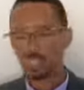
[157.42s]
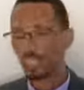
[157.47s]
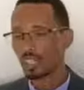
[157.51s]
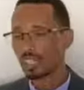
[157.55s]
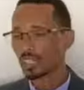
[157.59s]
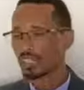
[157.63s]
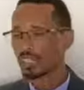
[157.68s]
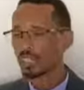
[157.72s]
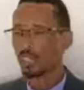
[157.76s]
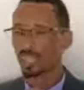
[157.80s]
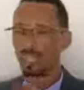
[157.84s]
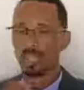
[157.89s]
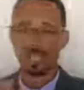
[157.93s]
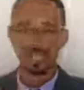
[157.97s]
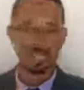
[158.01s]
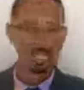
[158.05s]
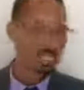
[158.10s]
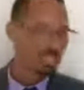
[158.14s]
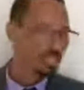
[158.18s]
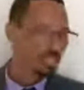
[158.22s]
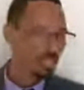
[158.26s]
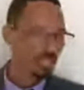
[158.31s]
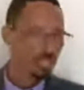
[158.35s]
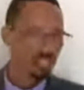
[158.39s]
It is the
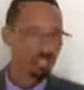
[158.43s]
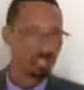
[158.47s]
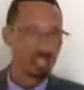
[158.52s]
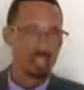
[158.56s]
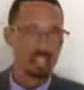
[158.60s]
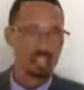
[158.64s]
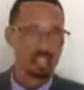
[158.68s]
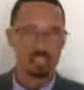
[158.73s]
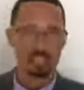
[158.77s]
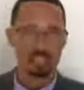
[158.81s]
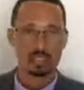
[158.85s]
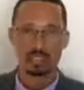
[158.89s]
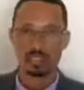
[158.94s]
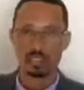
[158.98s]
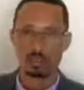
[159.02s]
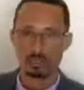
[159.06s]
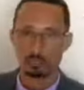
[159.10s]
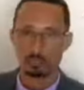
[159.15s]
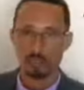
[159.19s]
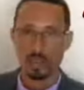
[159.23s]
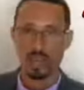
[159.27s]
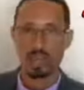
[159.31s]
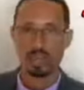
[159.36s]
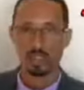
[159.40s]
seed that
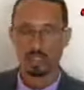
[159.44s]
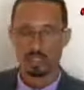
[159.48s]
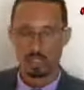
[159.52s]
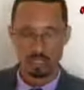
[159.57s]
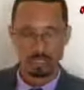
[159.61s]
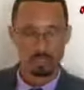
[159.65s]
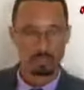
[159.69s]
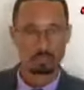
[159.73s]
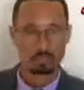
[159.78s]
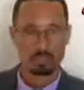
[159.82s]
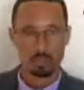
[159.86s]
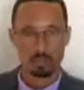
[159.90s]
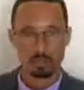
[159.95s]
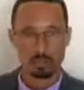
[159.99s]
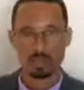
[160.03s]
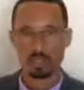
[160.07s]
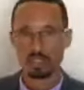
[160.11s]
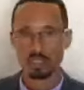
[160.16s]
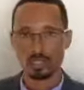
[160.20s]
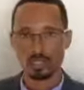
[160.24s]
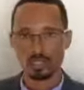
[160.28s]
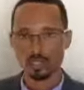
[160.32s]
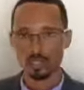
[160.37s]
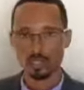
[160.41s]
inspires entrepreneurship
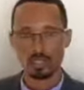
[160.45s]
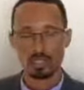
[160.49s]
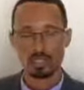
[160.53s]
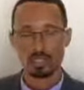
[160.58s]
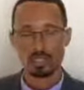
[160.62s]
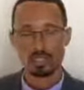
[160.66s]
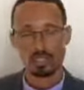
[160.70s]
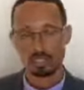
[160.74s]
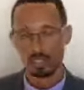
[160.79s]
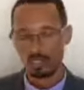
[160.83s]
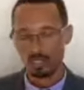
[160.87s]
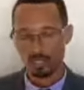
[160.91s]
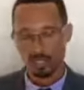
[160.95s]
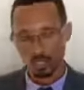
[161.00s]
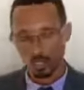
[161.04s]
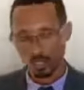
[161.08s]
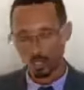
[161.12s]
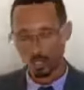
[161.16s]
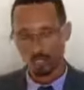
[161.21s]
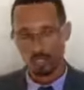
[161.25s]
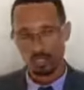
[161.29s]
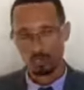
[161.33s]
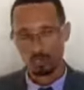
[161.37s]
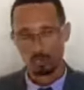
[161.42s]
and it is
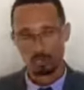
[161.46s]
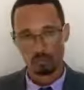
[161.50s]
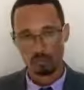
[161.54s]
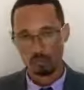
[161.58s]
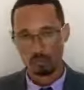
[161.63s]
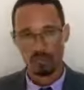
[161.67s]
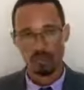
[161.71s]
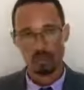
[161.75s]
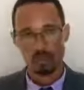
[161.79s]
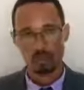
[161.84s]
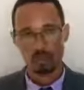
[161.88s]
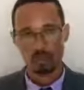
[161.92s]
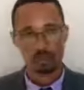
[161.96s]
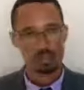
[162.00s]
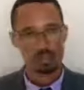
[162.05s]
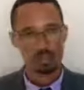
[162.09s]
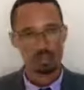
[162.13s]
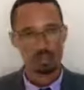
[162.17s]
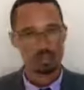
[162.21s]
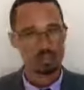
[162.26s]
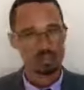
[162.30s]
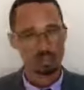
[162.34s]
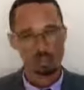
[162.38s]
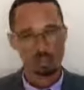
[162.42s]
the
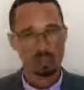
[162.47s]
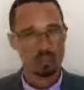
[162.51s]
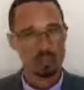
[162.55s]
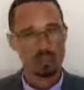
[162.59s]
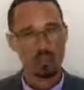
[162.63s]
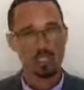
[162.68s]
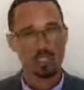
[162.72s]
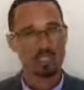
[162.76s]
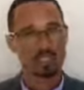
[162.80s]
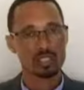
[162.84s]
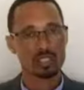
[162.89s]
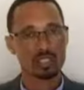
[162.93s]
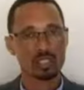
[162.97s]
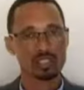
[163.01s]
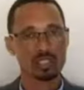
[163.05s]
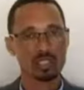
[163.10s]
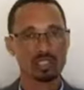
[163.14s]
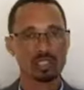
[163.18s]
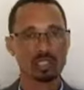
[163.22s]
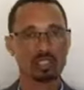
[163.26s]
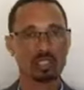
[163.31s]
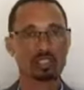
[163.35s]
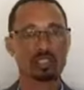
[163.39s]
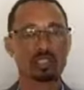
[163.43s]
prerequisite to
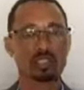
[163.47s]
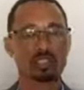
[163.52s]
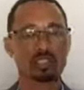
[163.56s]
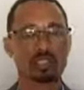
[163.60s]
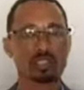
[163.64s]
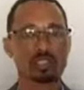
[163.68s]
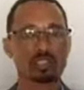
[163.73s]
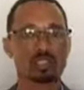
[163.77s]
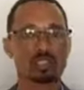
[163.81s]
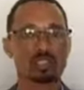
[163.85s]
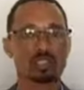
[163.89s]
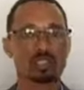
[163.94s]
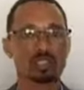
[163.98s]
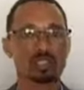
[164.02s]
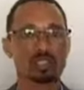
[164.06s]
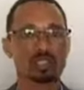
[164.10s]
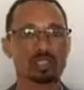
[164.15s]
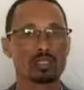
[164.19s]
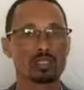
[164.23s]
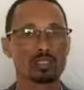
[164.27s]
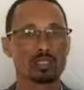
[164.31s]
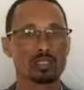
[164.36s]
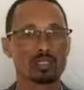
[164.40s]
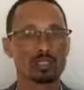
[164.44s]
innovation.
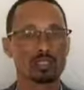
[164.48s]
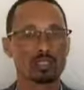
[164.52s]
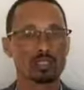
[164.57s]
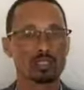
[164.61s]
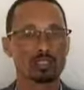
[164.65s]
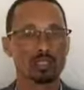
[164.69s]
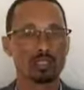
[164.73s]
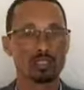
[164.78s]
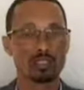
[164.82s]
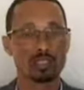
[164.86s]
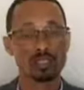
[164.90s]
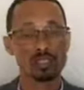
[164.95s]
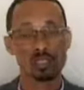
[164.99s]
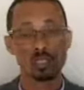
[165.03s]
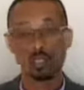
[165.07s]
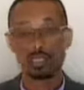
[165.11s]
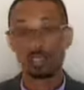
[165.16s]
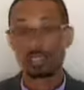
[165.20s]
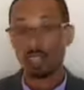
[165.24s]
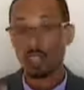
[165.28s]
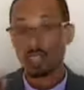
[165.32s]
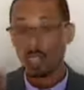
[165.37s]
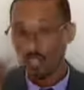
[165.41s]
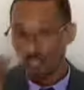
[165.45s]

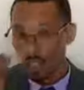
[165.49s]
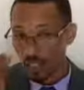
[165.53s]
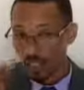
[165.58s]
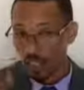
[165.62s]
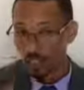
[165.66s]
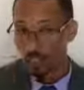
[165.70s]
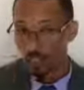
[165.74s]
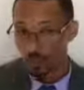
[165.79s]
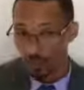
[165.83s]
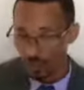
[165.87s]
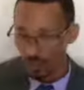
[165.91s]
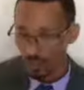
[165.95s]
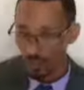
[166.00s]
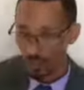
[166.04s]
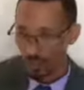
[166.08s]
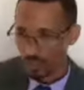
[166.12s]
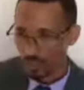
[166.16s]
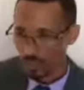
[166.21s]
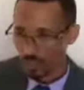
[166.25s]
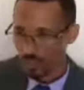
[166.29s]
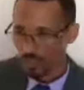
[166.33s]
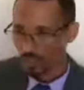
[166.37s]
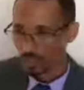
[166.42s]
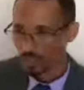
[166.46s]
In the
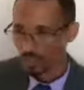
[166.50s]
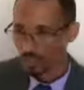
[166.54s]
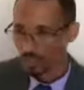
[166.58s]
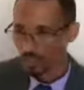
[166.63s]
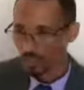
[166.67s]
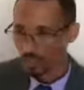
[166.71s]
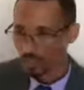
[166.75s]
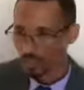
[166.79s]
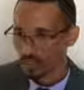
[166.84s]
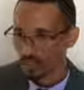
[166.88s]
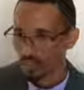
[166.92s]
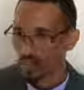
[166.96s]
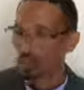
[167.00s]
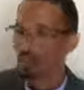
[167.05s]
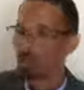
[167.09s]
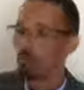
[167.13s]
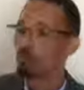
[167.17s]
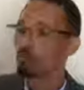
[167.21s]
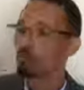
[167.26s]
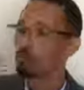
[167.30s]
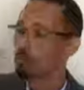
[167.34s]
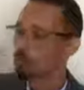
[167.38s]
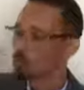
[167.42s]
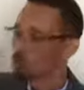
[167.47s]
creativity process,
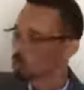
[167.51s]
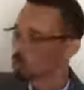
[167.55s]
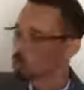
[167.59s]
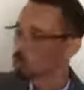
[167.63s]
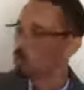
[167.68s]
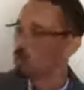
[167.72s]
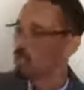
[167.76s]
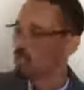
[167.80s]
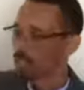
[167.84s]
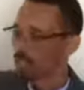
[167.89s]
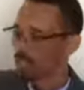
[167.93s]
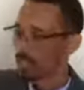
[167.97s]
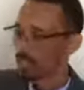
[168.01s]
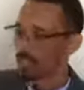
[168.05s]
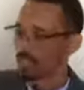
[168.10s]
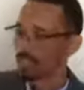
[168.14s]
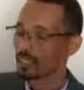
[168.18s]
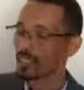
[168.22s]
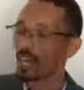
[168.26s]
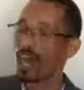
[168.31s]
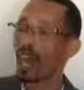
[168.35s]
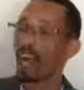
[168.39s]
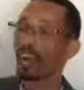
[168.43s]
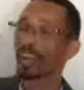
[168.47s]
most social
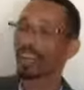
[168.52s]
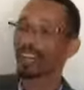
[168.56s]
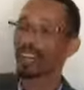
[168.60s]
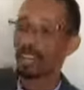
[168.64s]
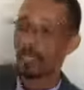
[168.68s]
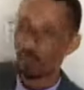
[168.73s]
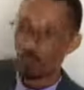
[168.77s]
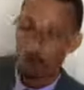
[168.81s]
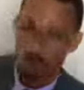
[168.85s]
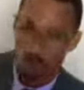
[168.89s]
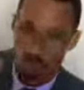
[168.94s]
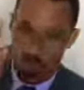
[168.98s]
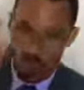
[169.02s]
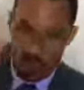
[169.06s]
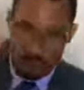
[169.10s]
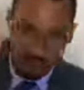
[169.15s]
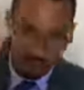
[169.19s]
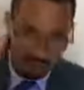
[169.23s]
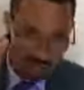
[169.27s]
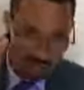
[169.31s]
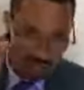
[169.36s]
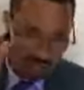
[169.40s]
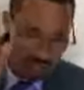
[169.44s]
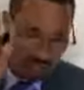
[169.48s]
scientists agree on
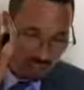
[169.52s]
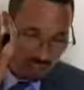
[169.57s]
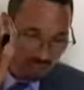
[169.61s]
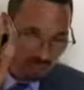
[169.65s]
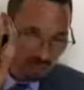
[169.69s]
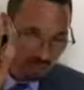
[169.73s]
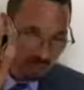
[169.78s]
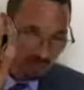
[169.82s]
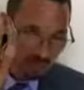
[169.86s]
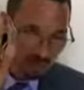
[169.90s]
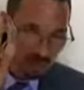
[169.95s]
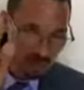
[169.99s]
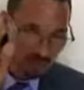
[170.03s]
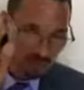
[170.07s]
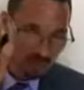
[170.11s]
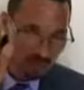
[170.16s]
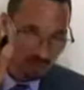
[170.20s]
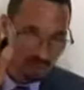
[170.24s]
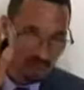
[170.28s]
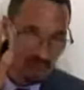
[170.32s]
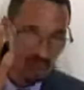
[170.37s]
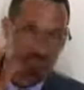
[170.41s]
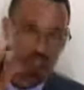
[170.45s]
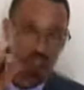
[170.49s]
five stages.